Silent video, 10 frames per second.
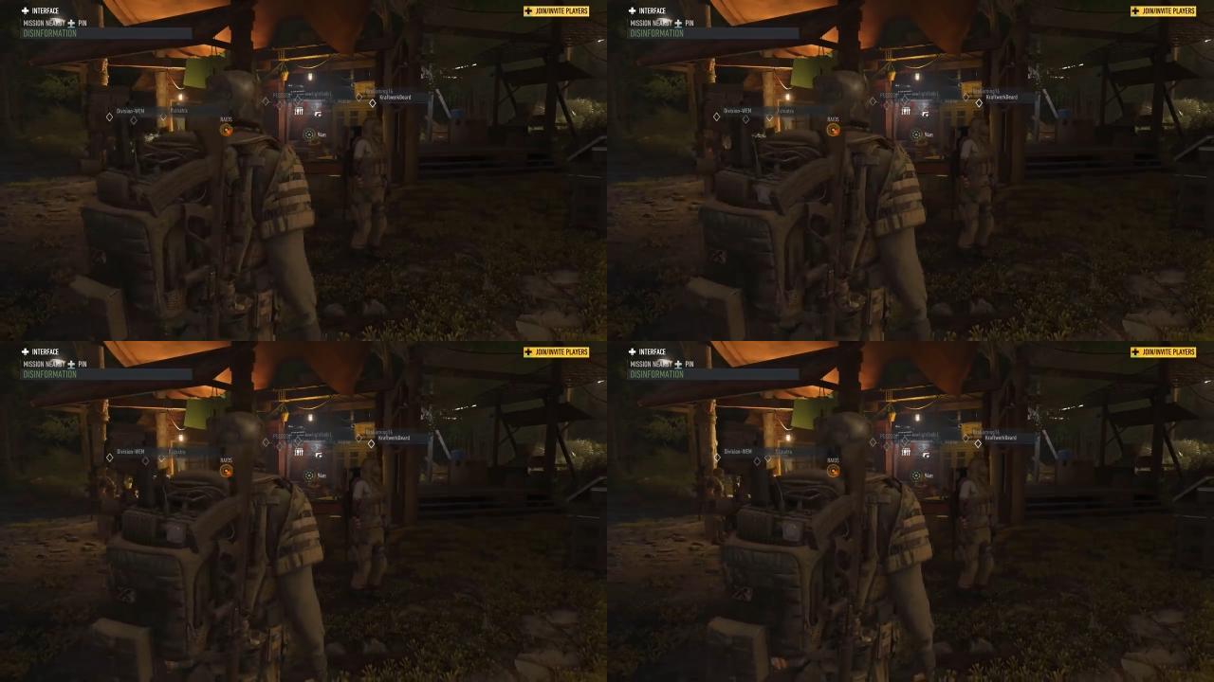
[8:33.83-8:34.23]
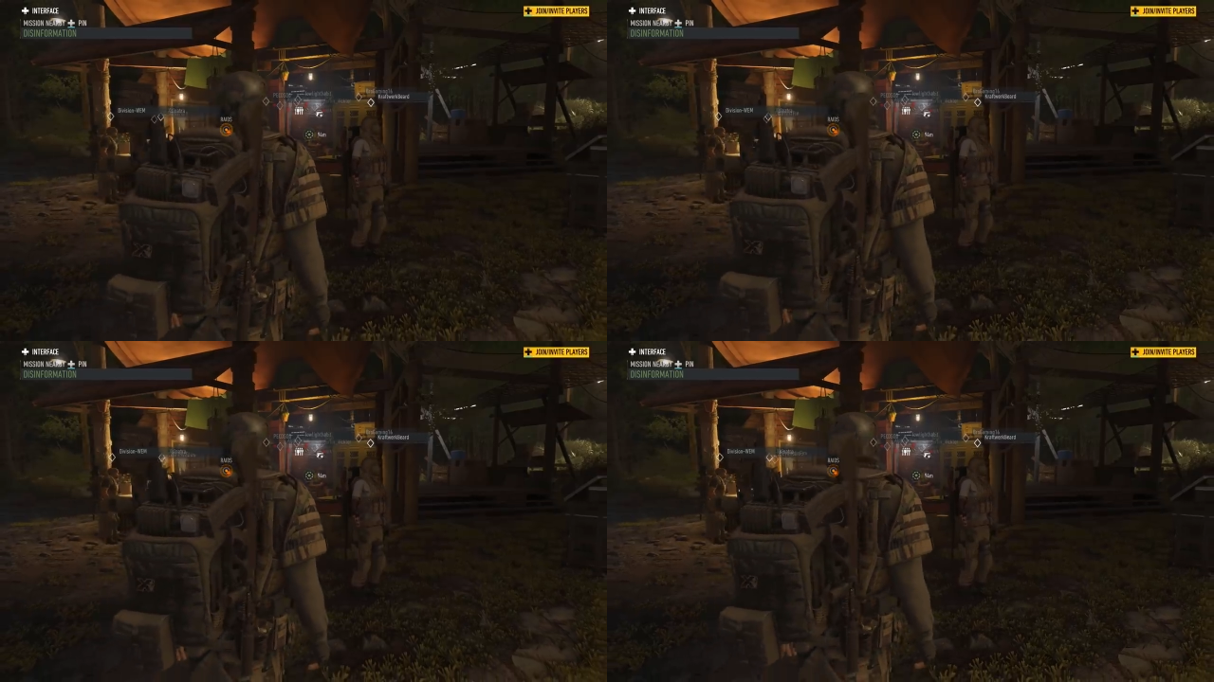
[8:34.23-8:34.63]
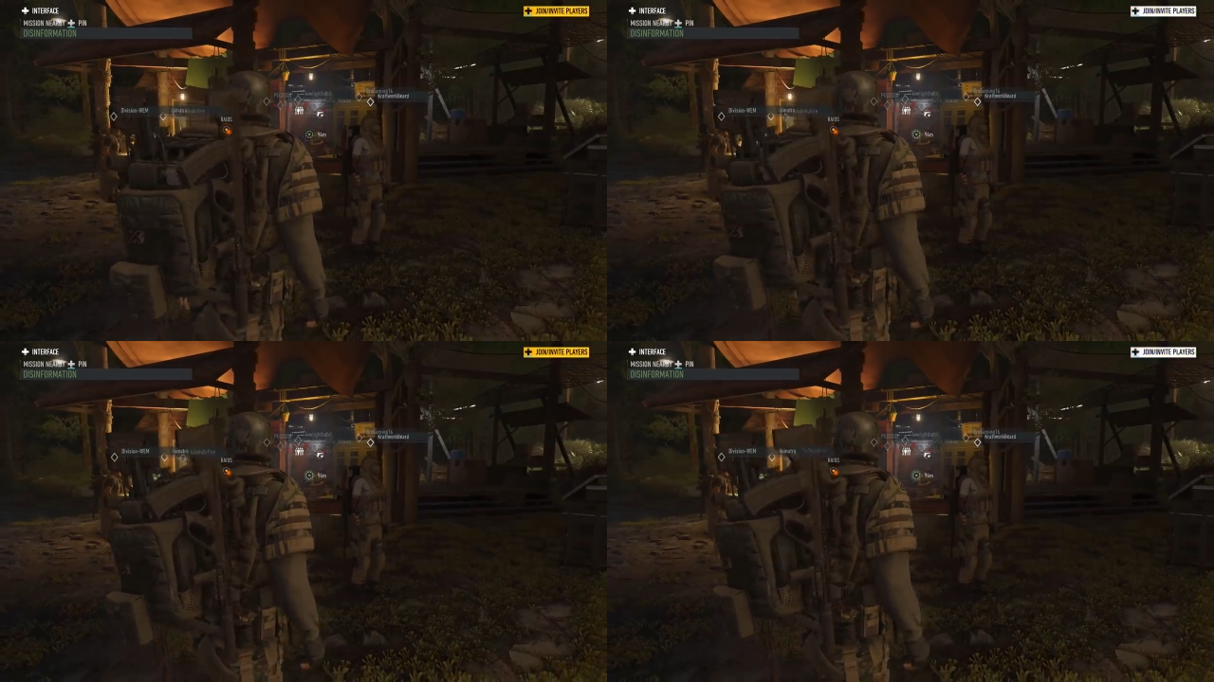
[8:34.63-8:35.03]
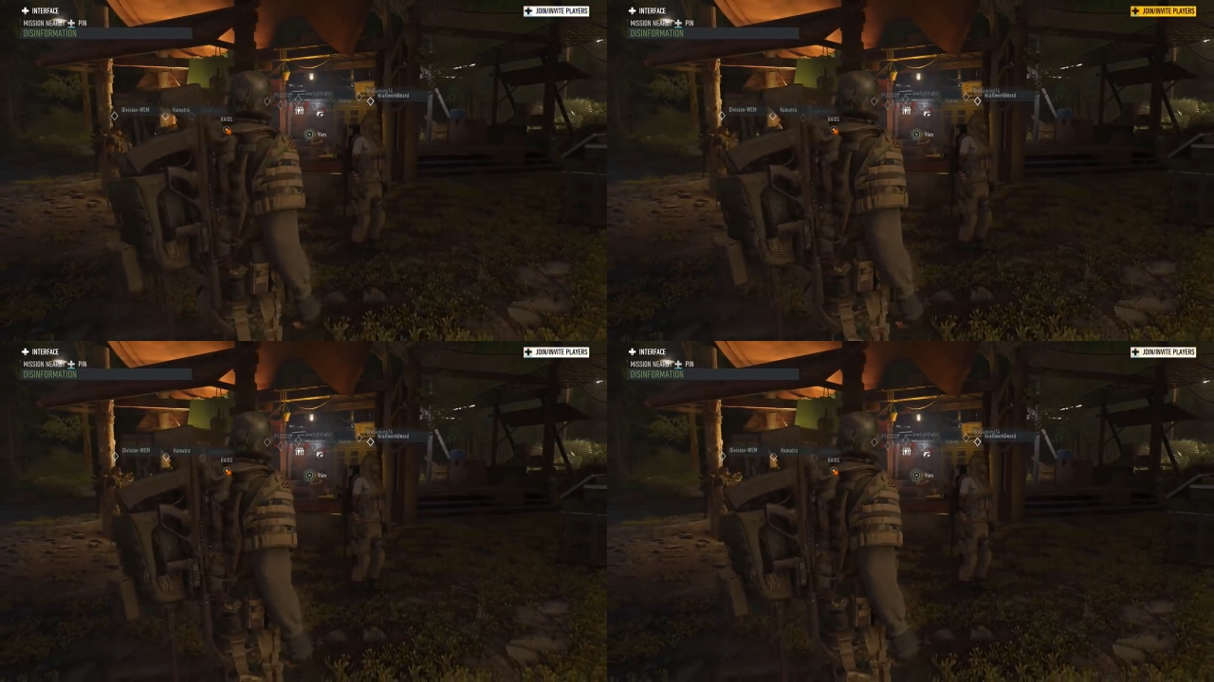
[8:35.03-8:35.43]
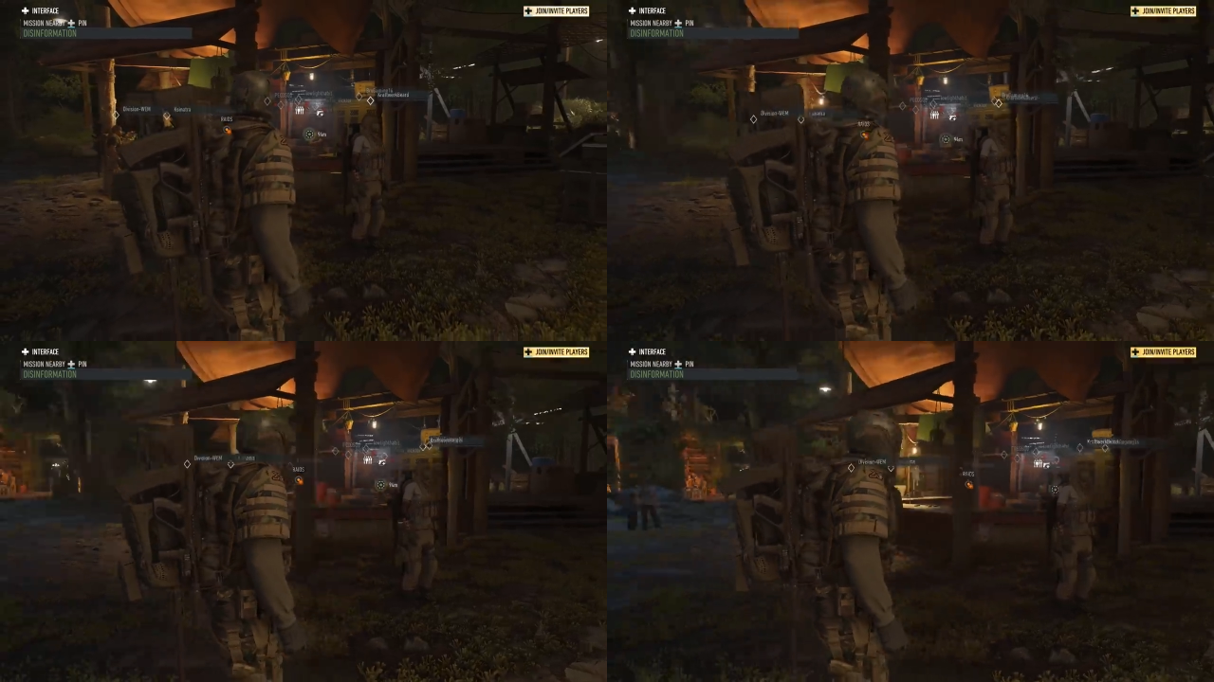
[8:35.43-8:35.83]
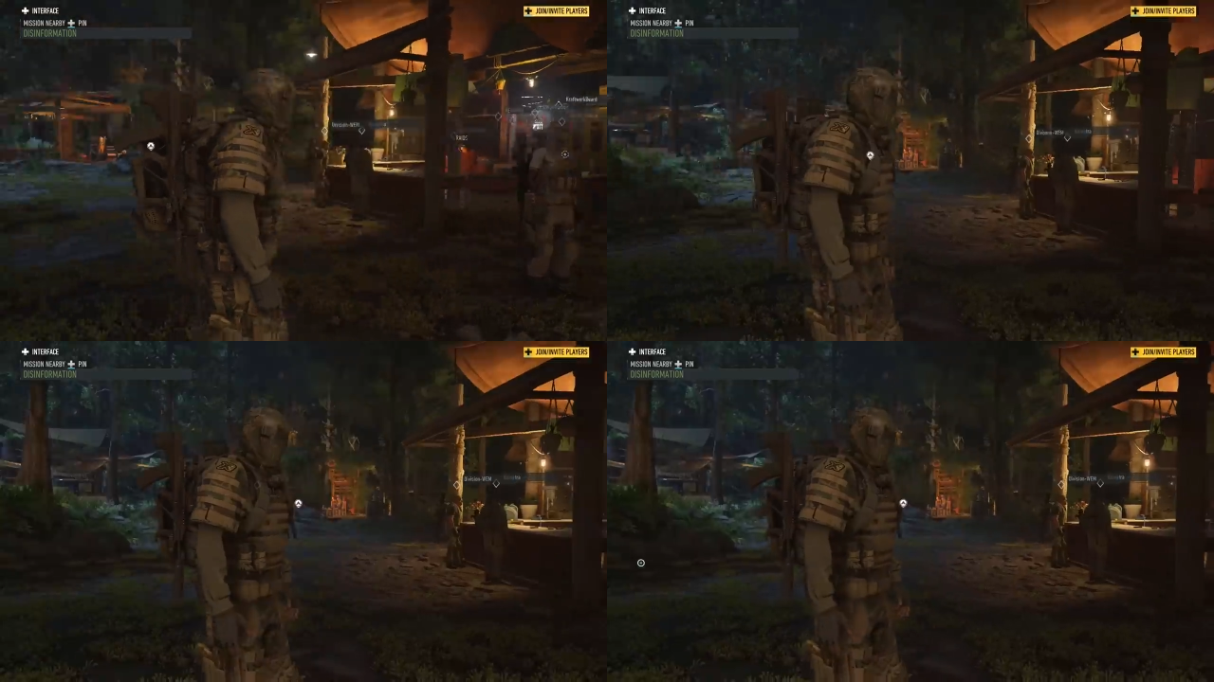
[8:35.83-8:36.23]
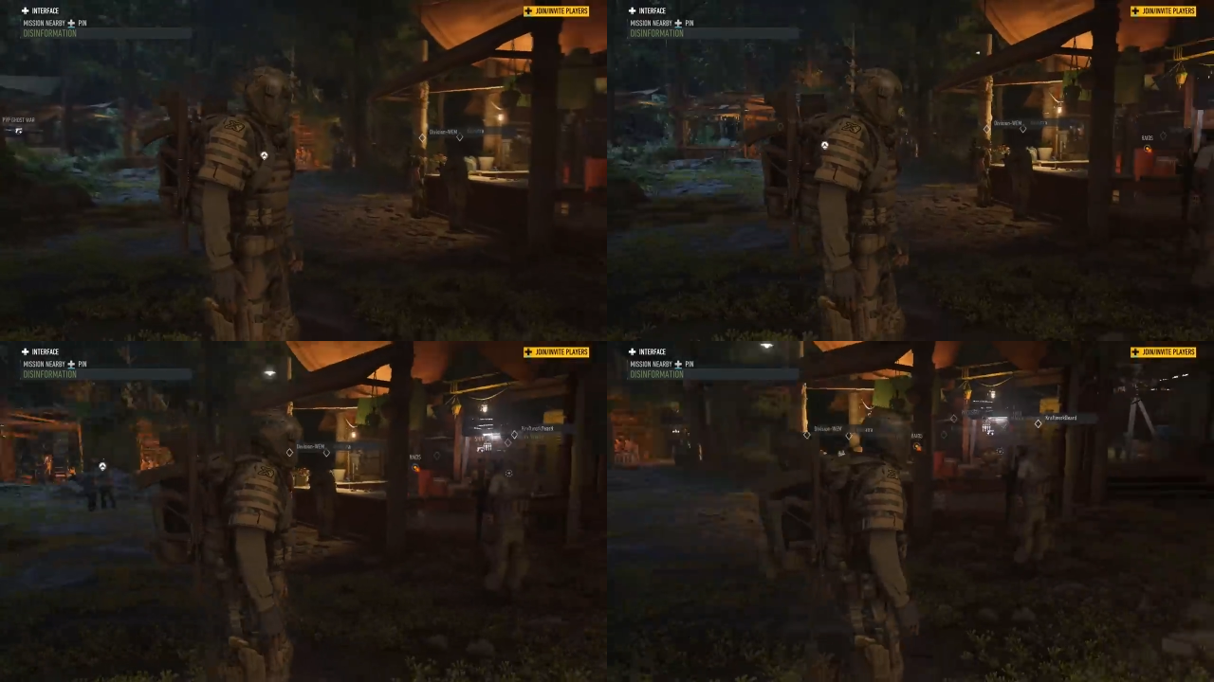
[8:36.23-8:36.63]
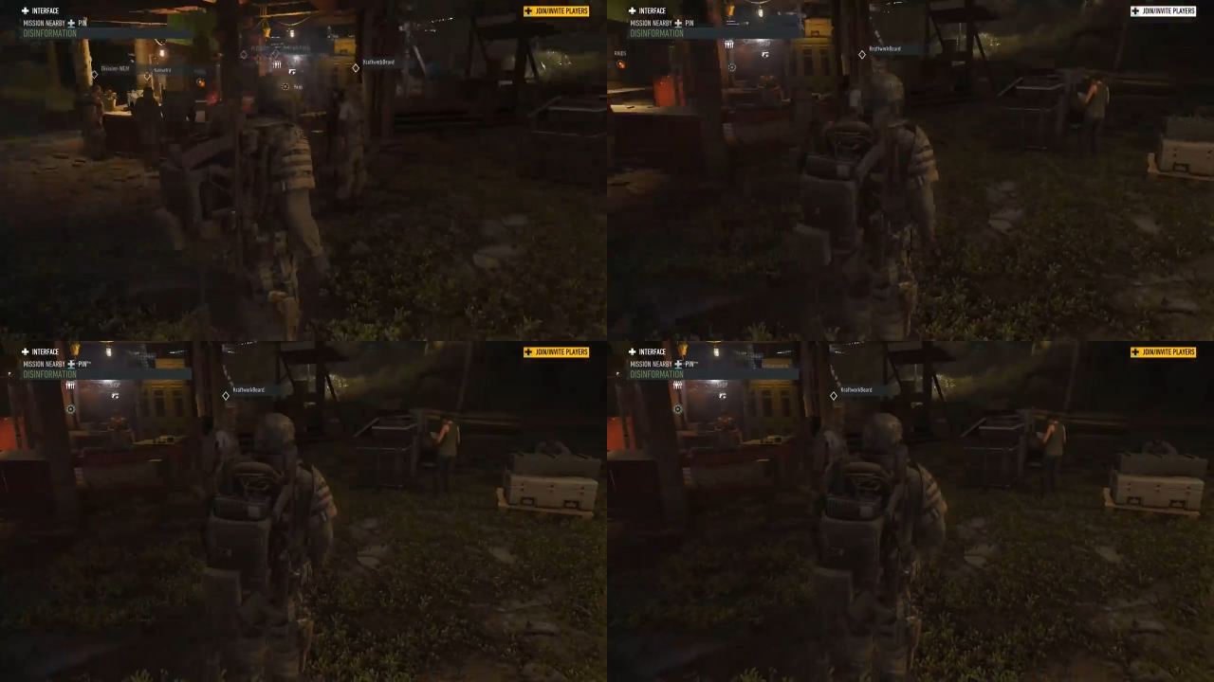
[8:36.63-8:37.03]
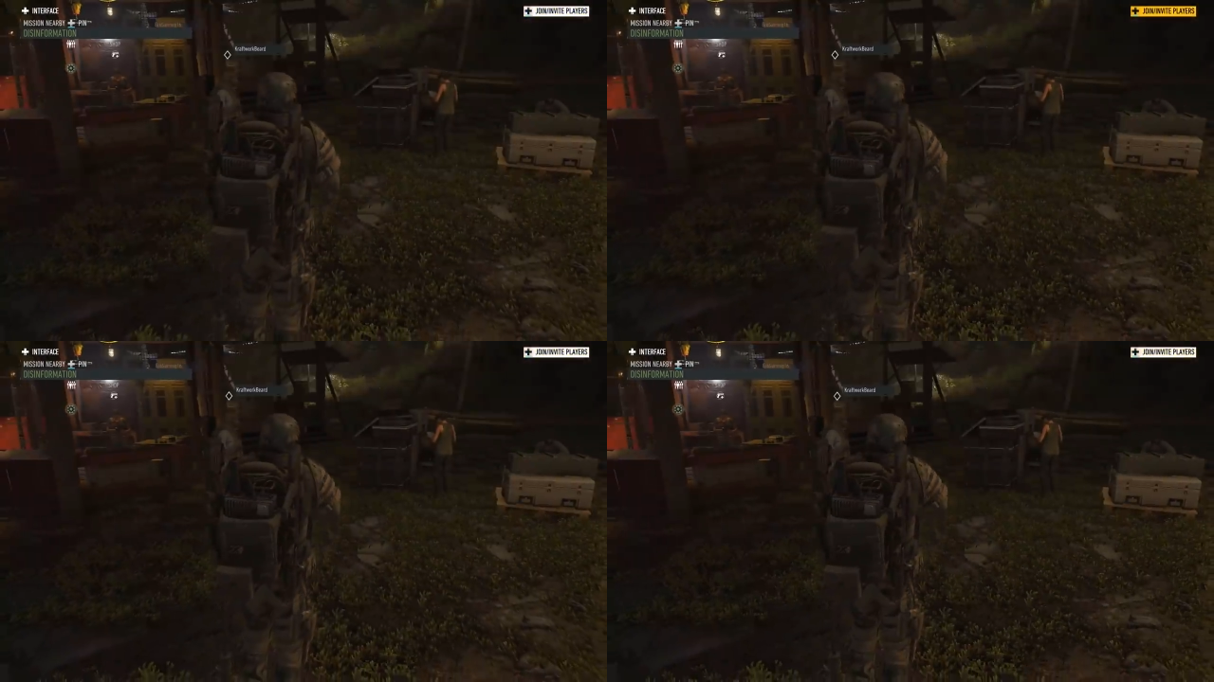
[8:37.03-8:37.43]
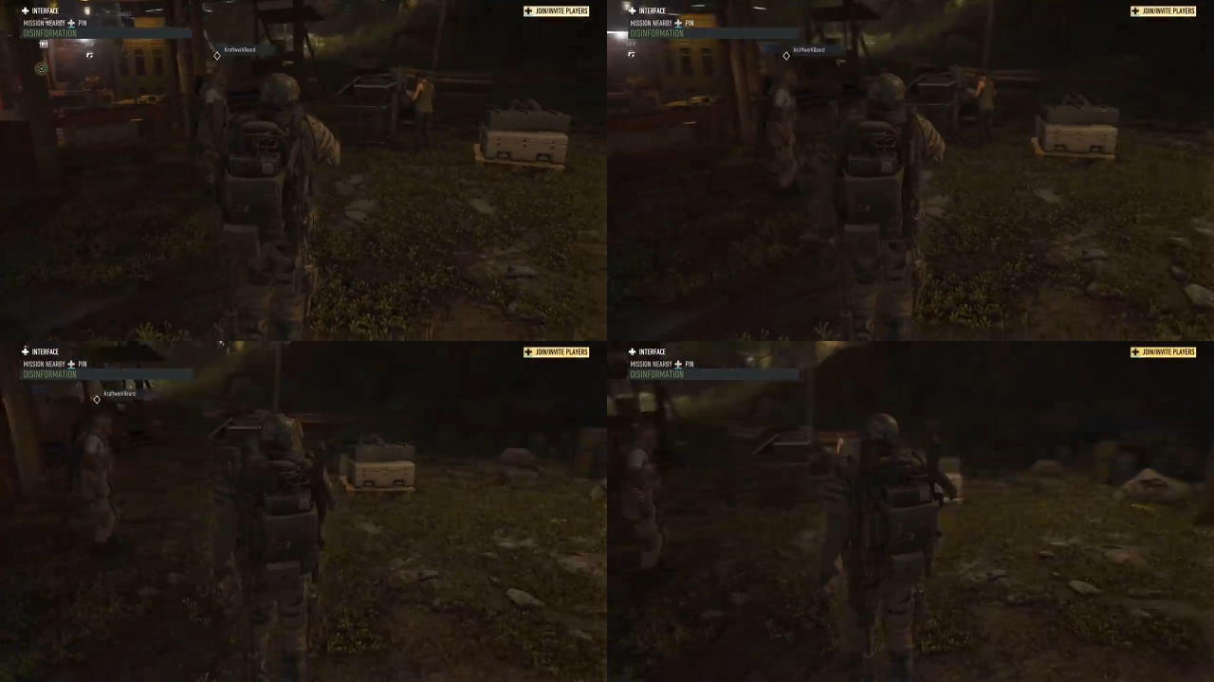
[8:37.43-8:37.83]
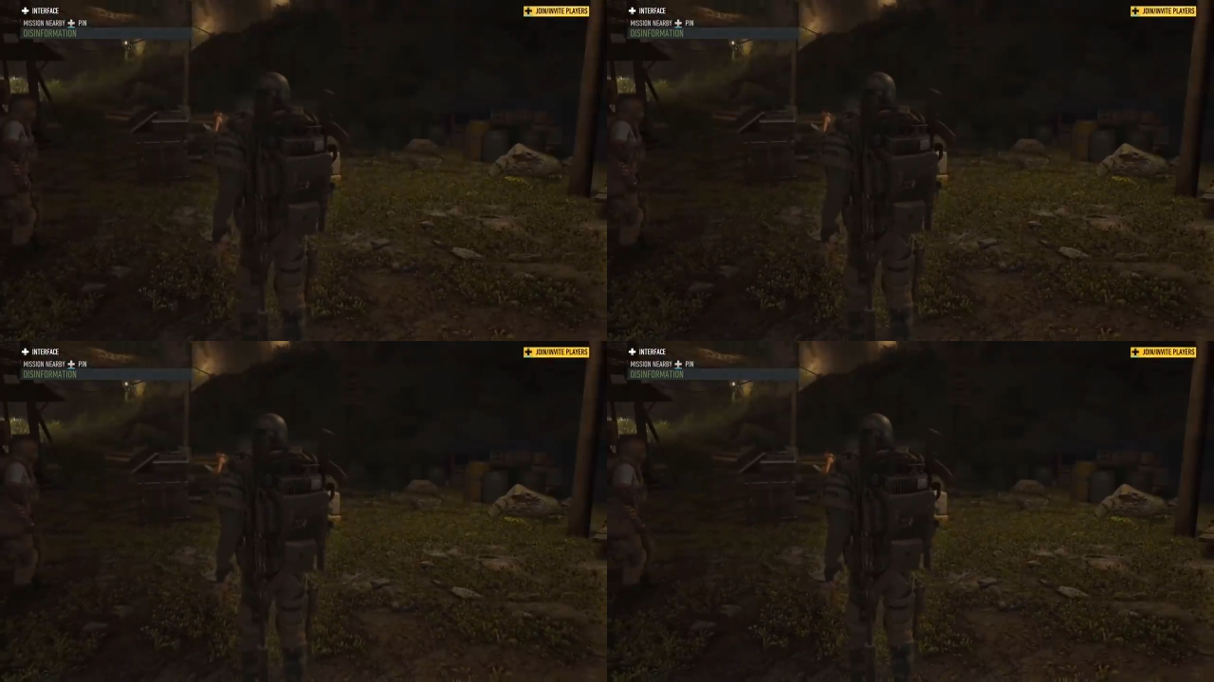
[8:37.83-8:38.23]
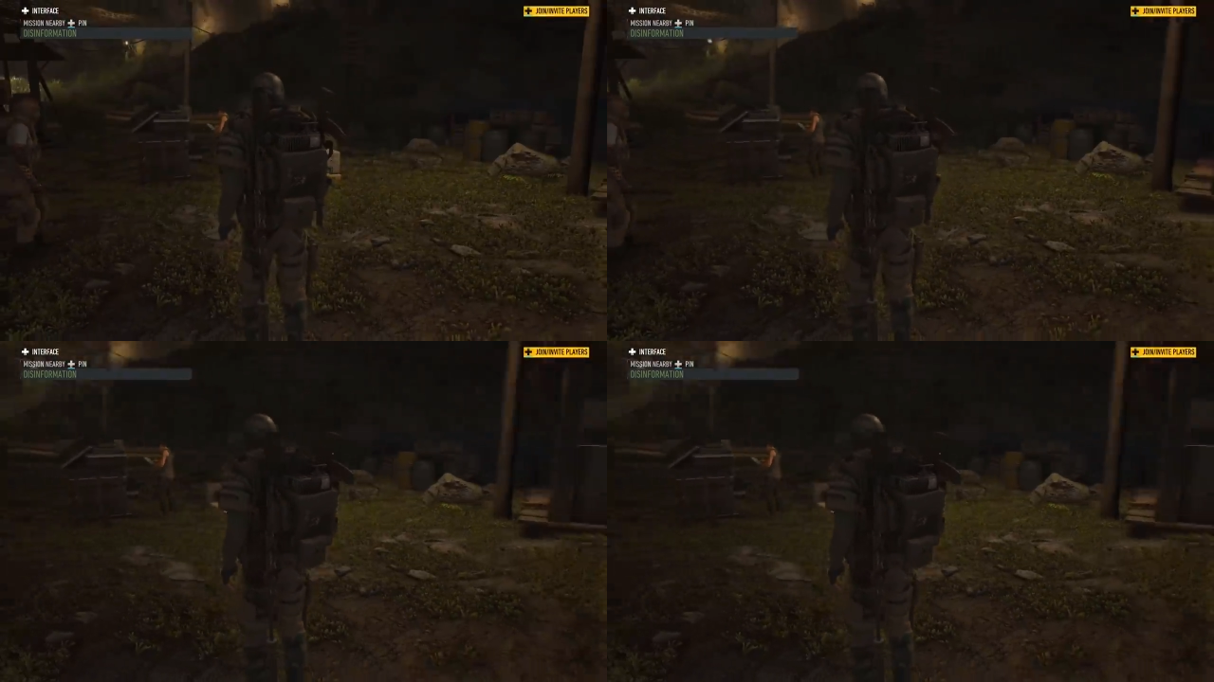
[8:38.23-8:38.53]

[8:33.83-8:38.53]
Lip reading: Nobody's mouth can be seen.